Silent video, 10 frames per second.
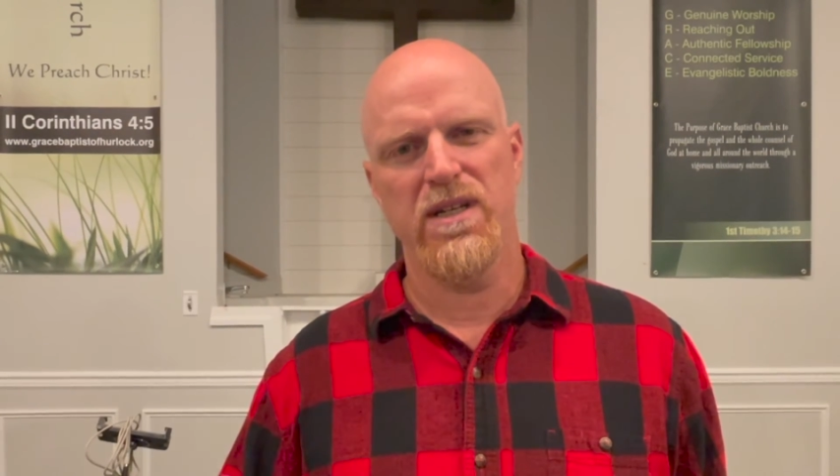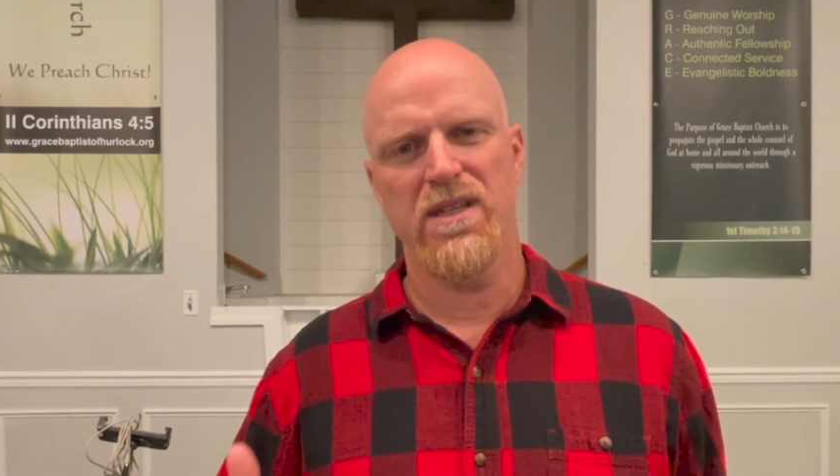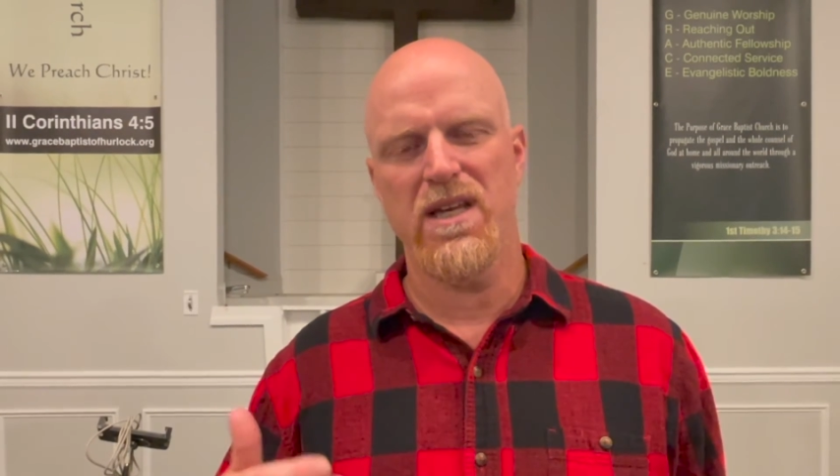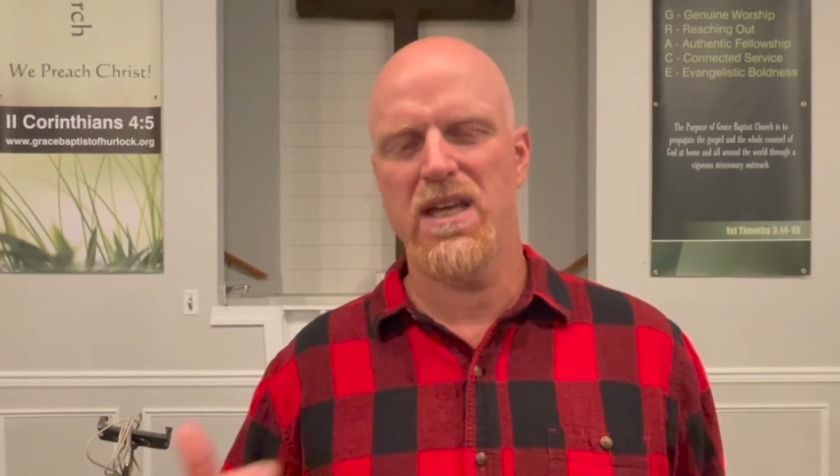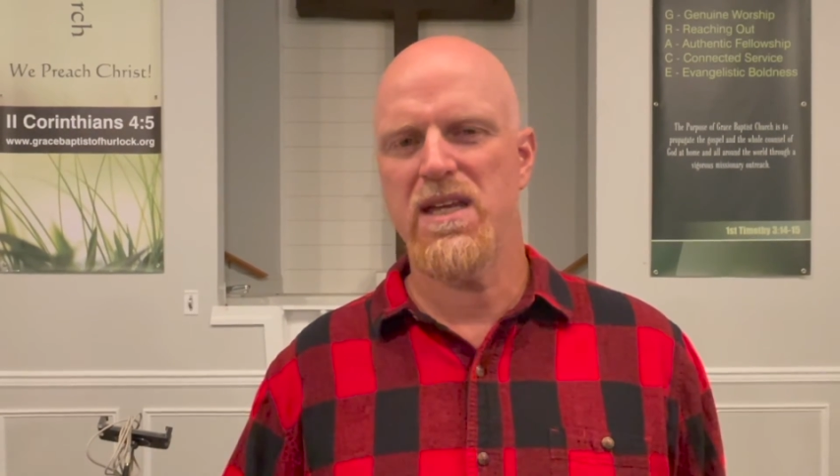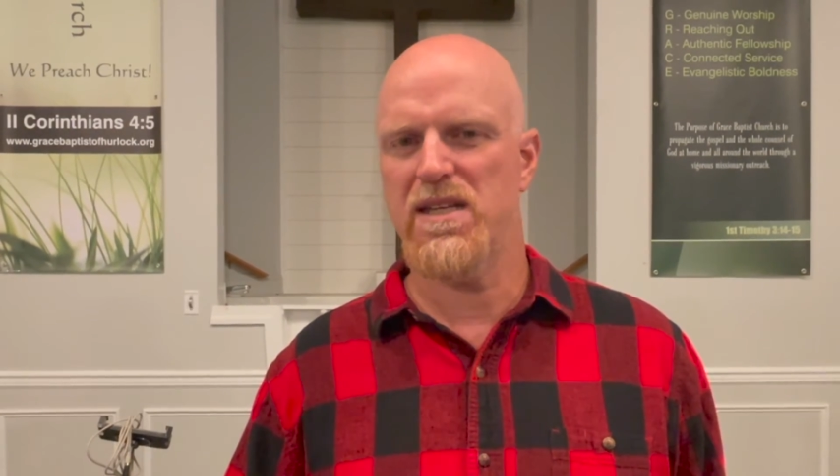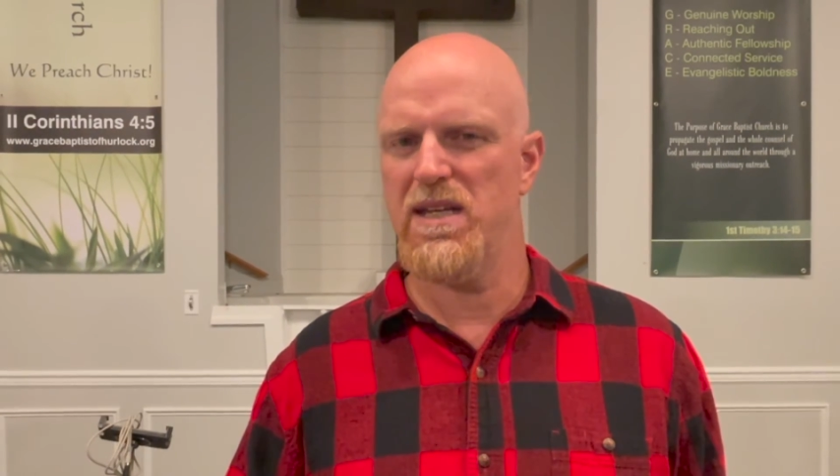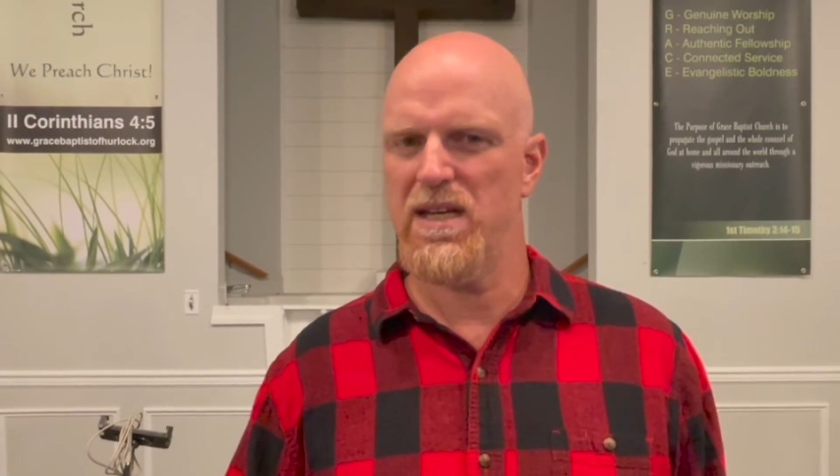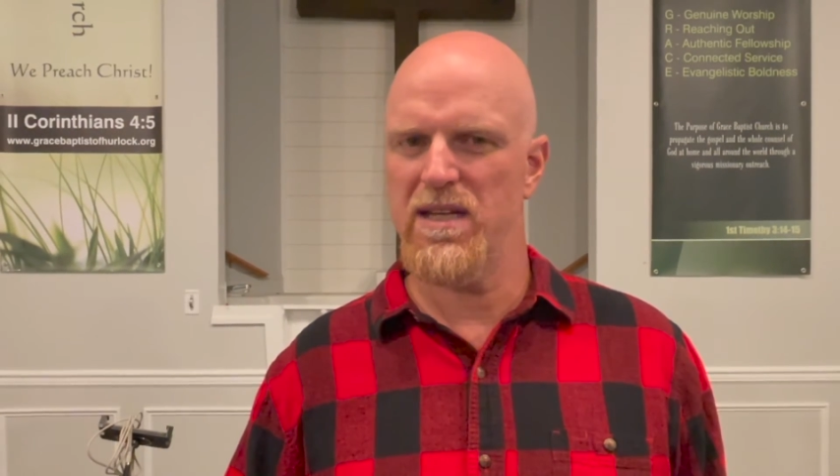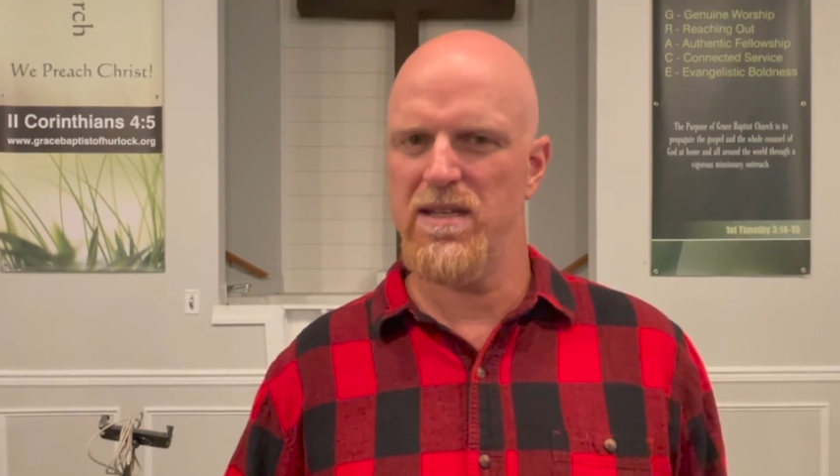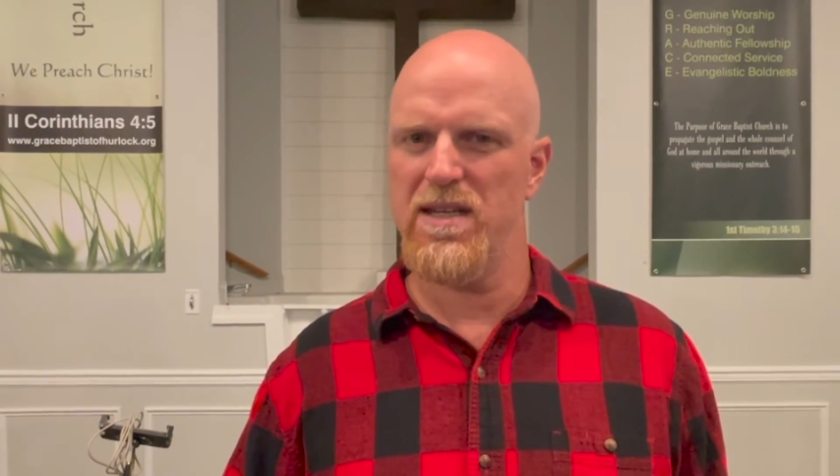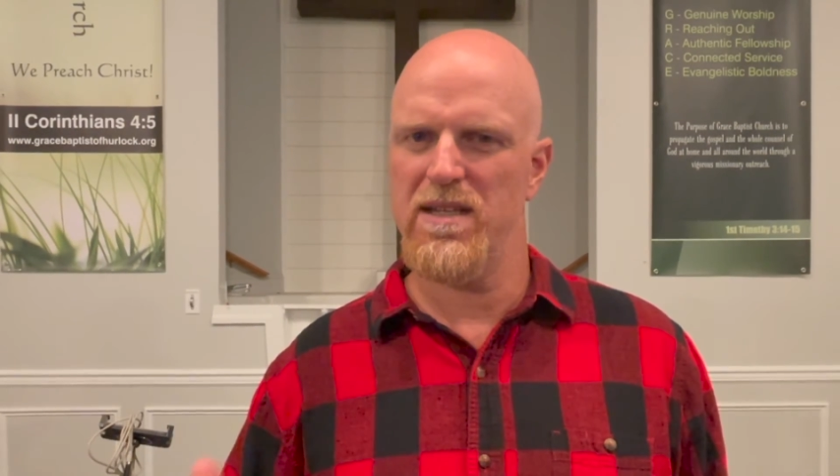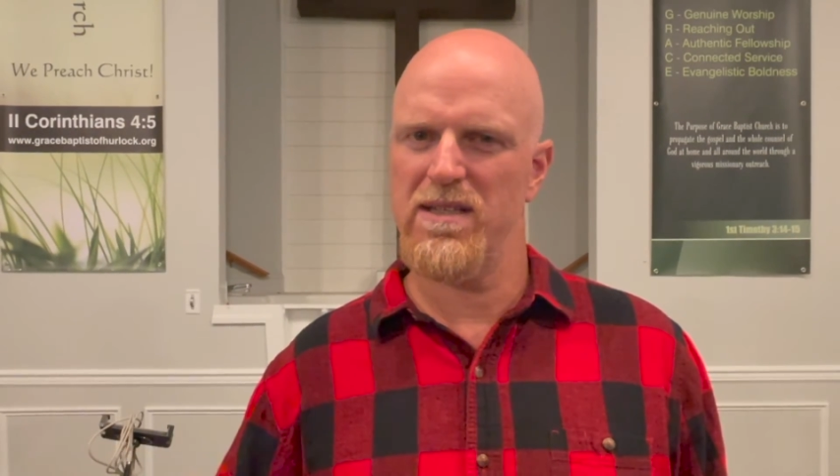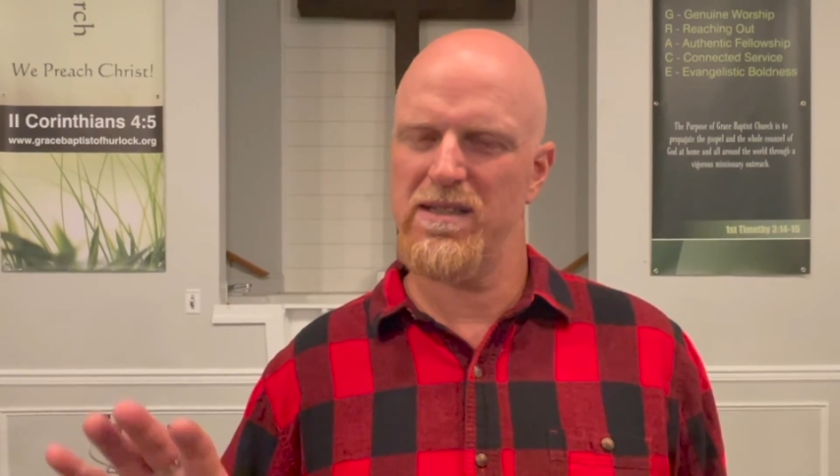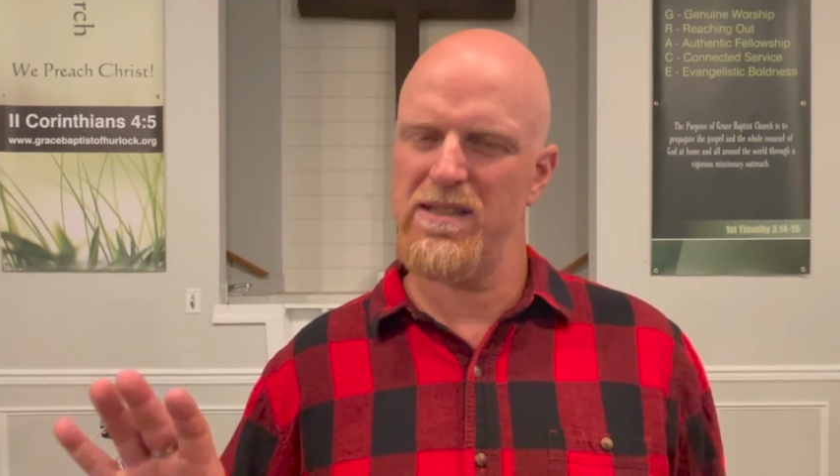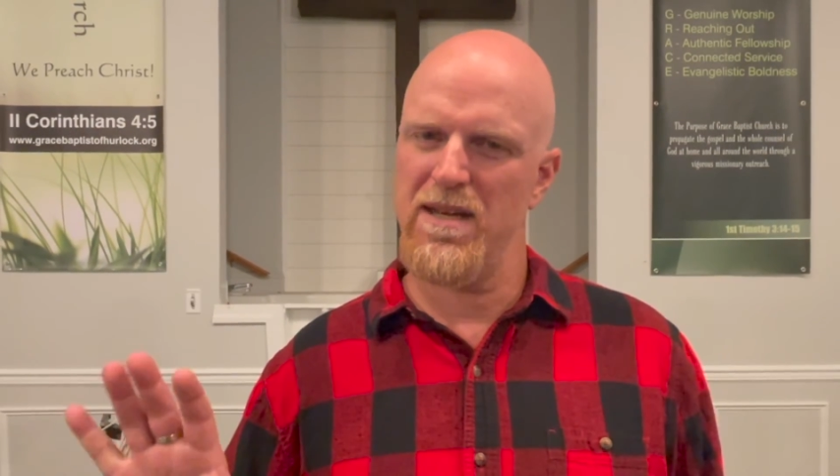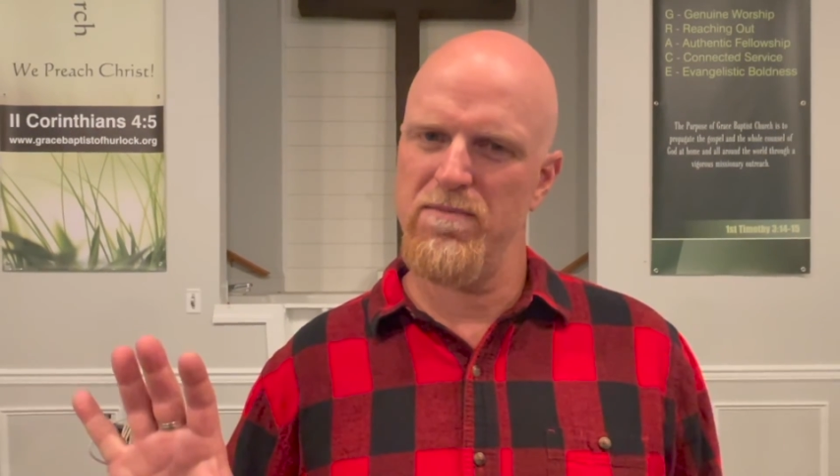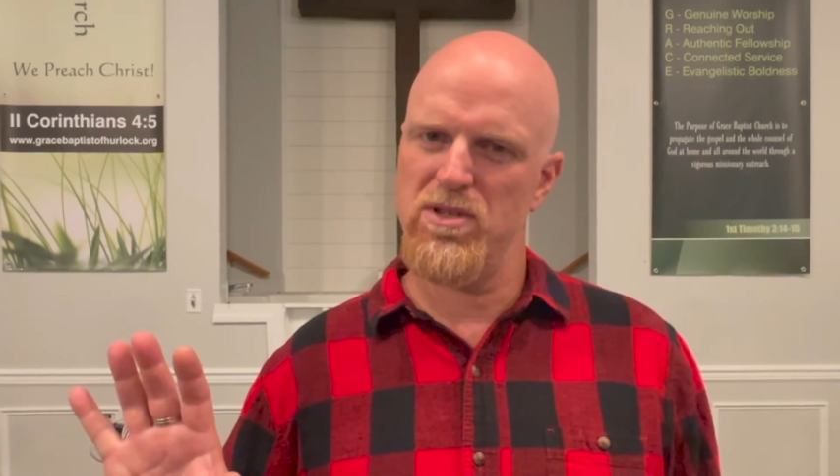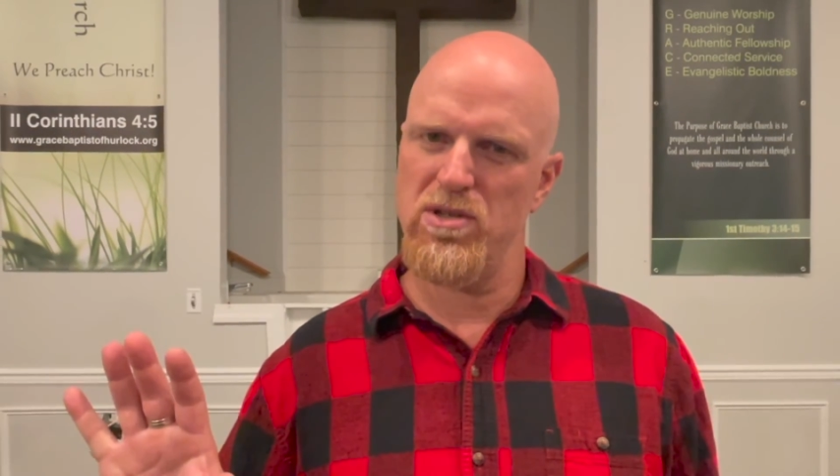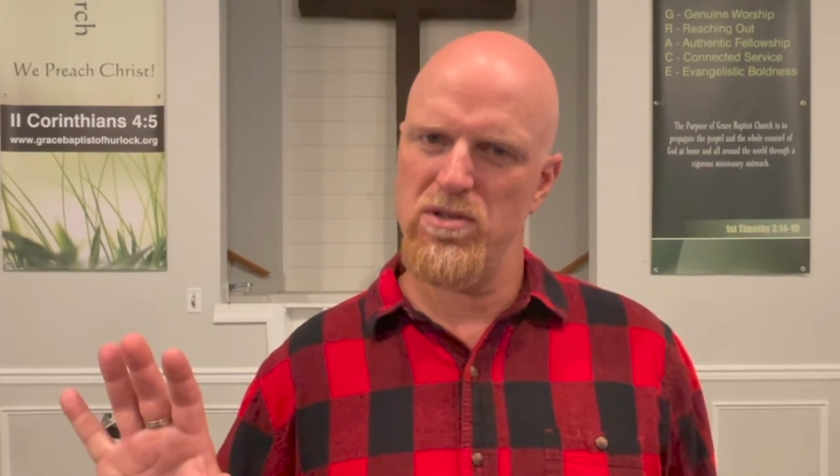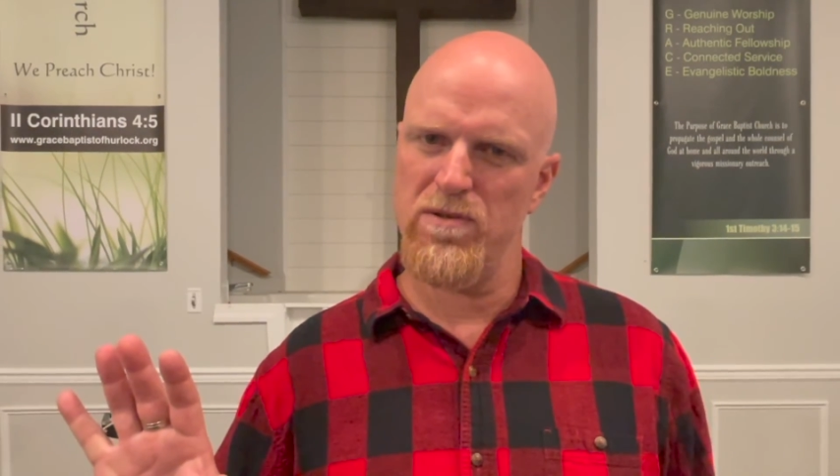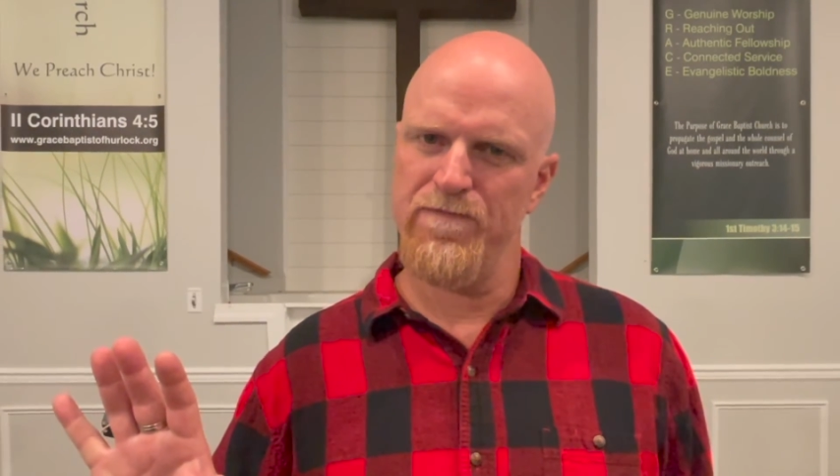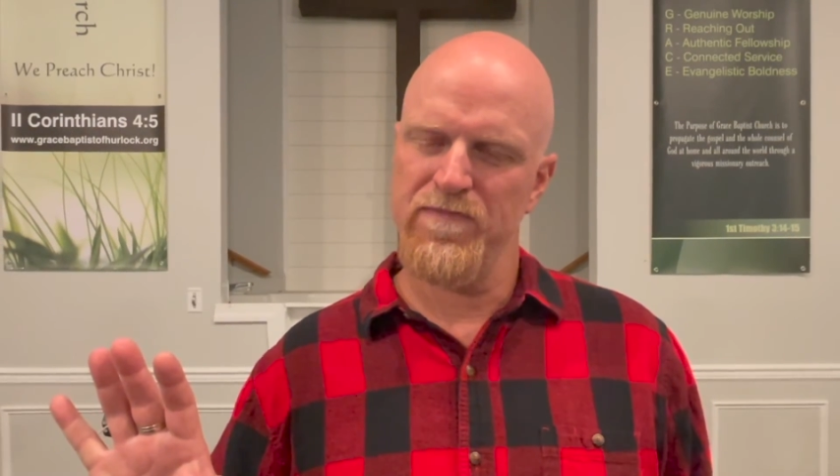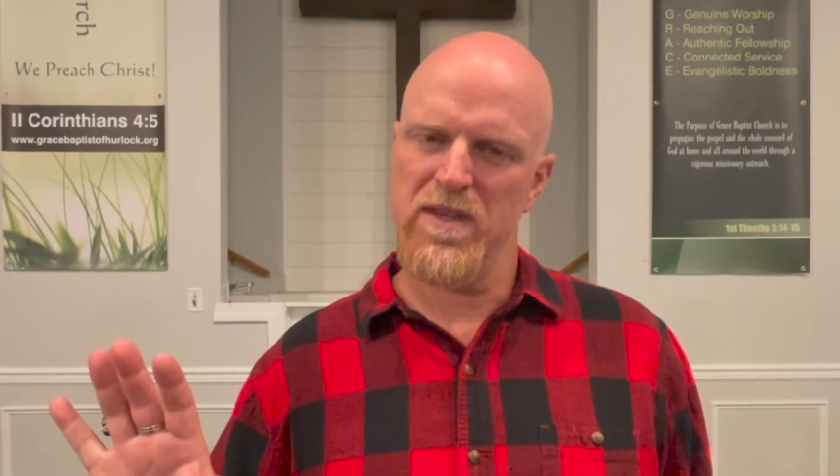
that he did that seemed to